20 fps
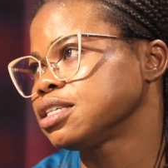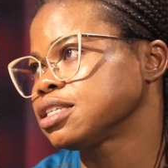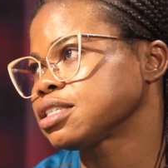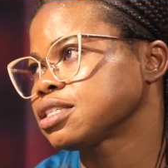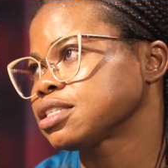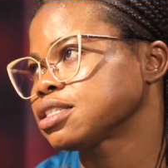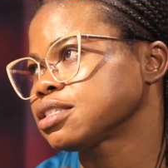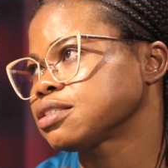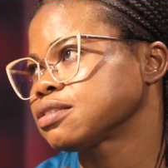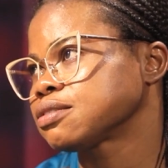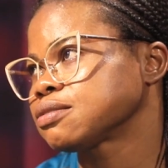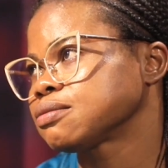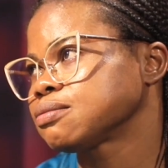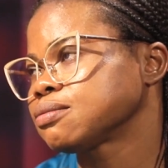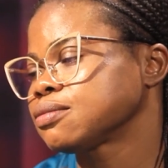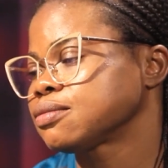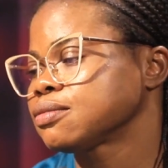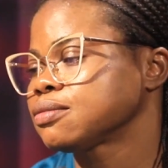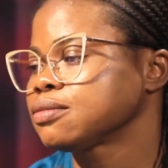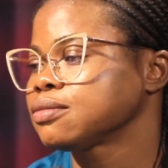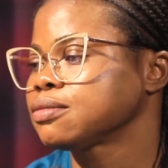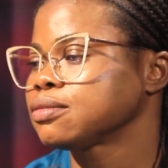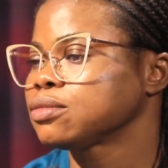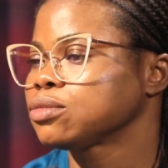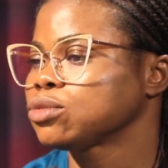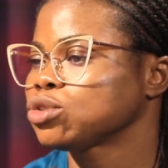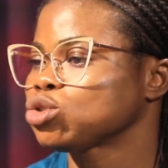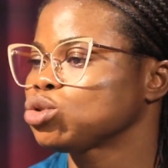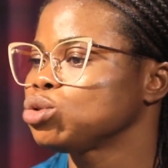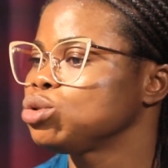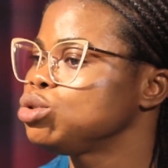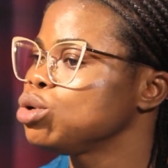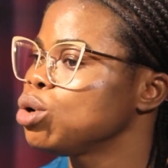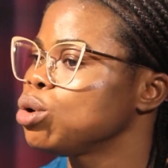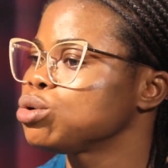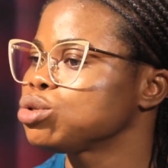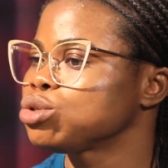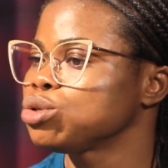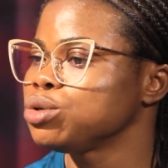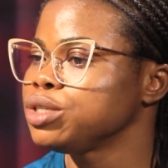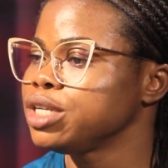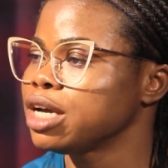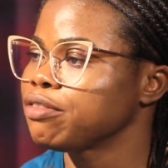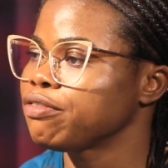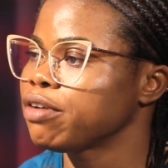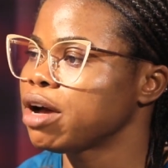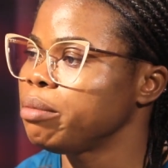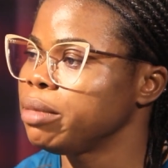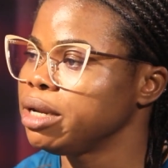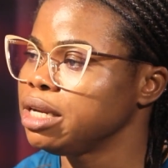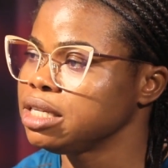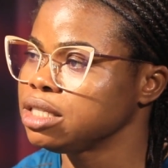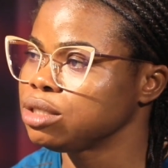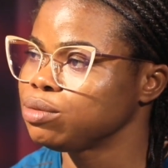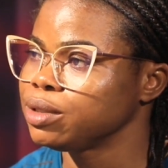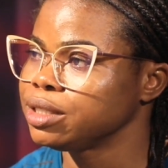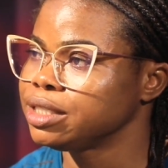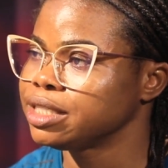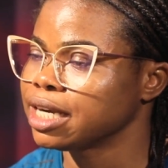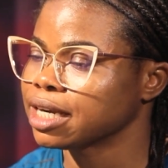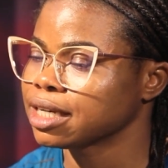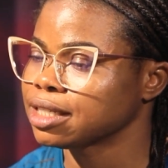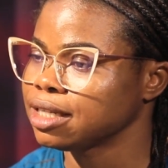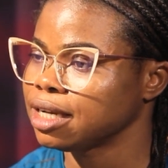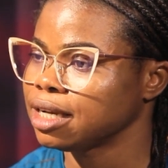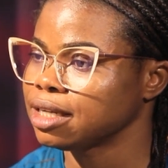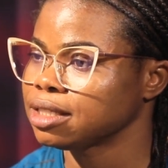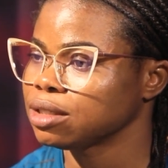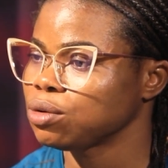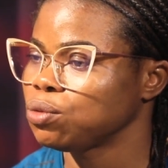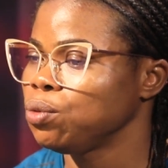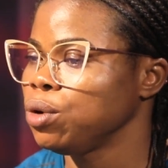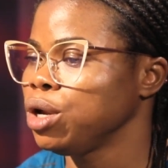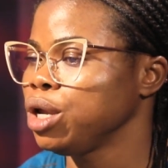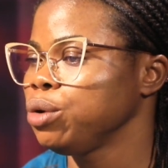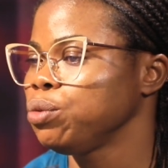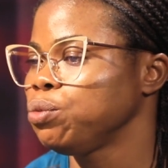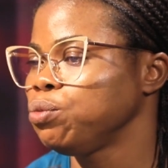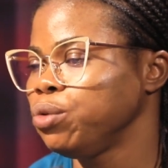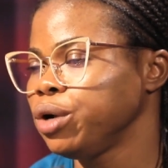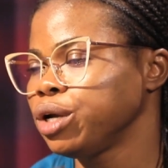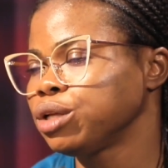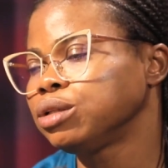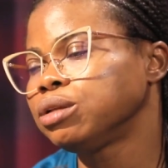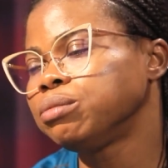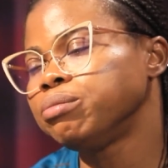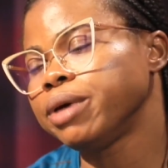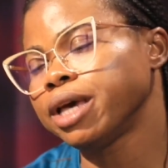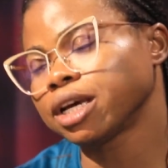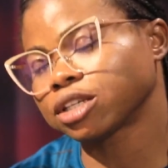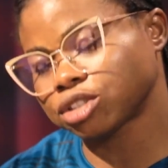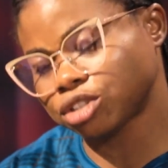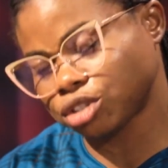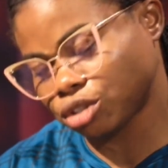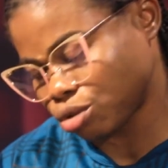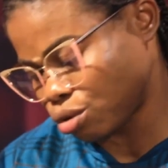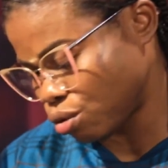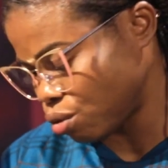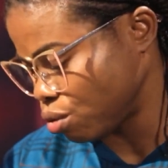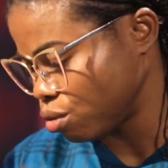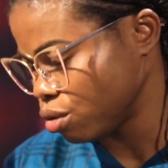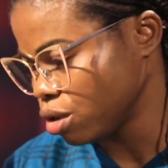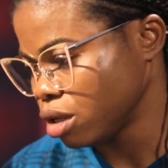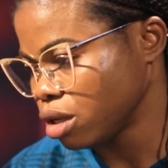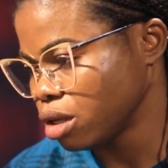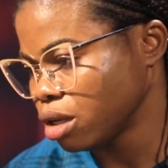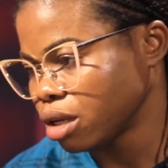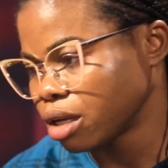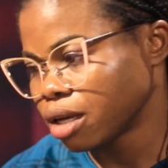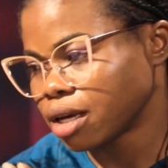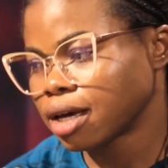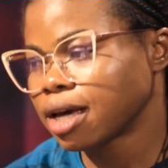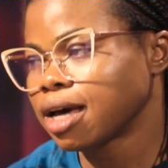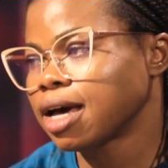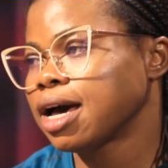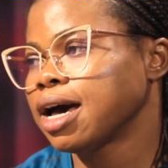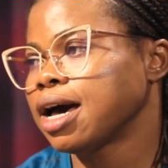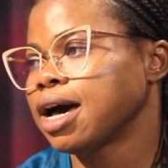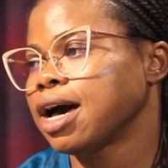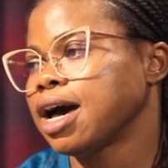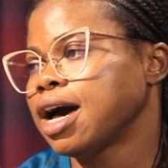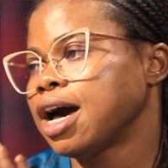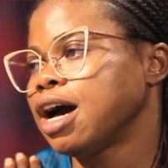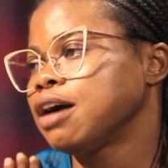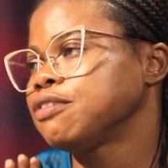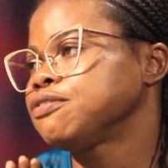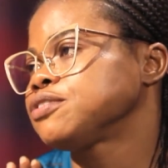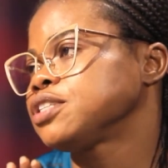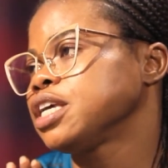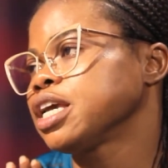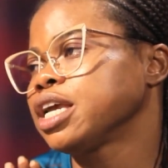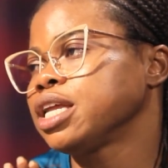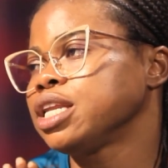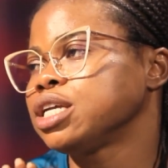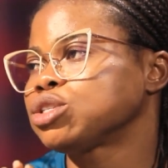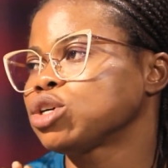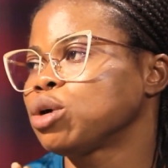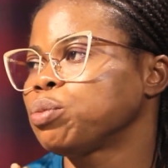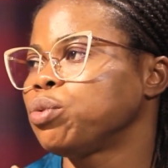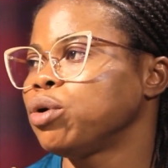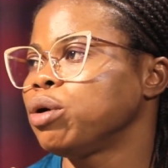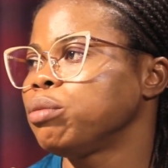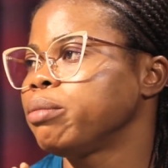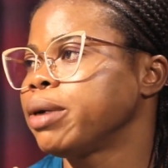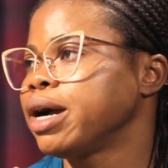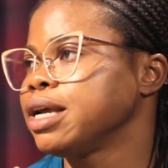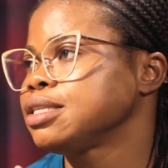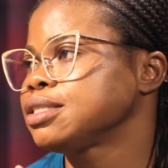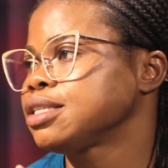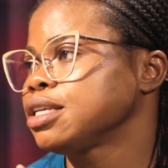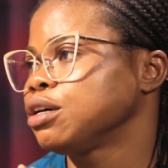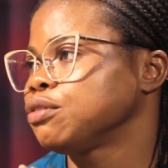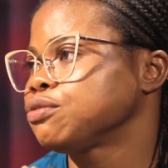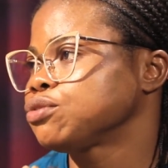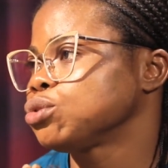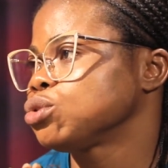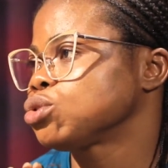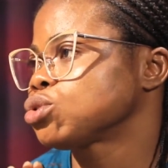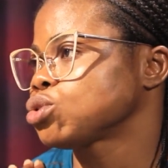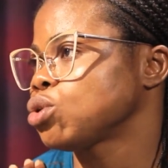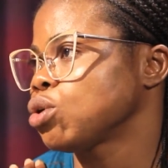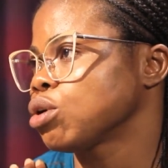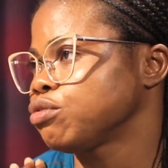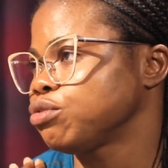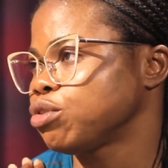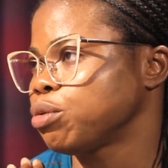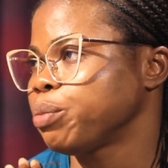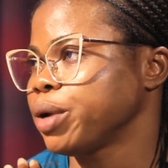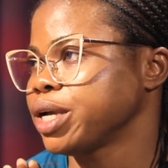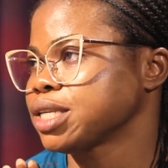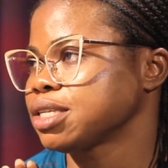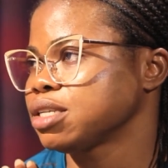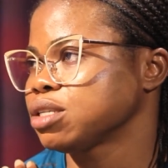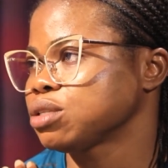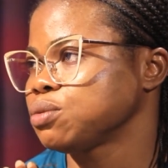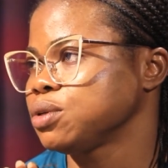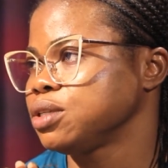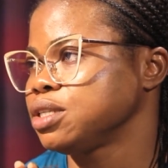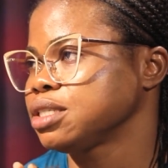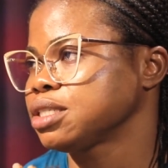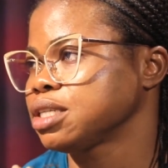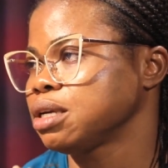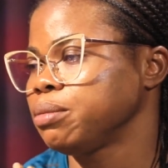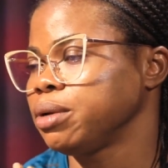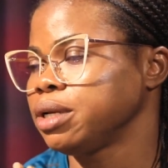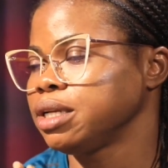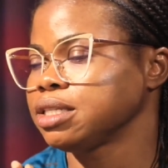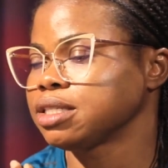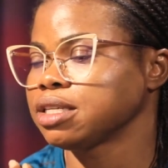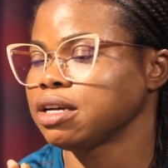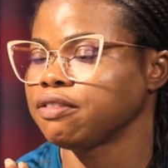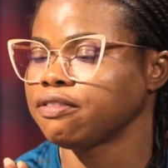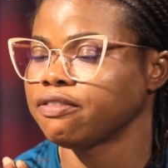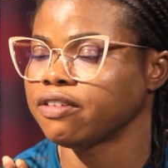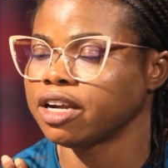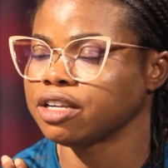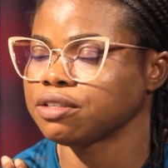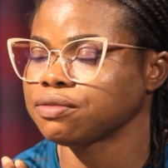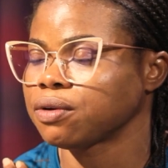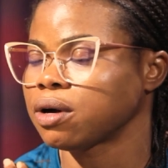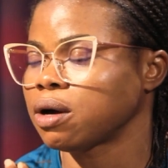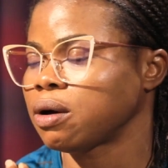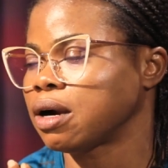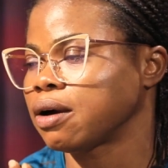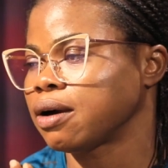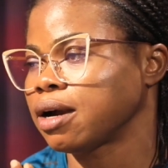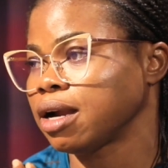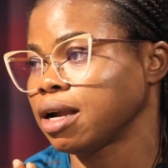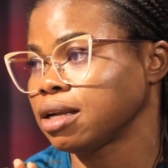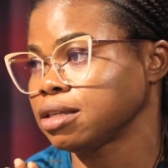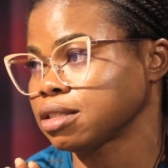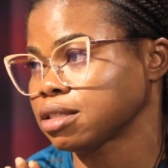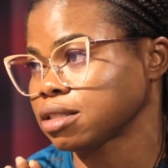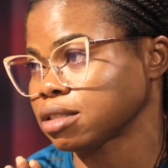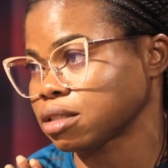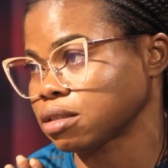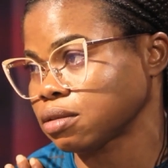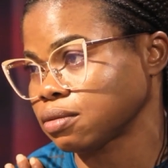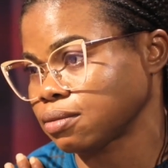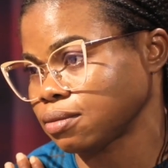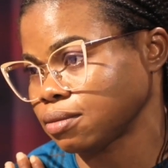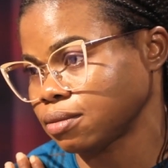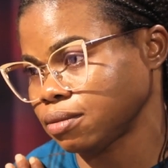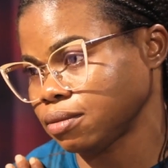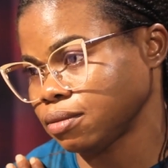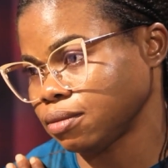this. To those who their families rejected, we will make sure. I've taken it upon myself to talk for persons with disability and fight for our rights.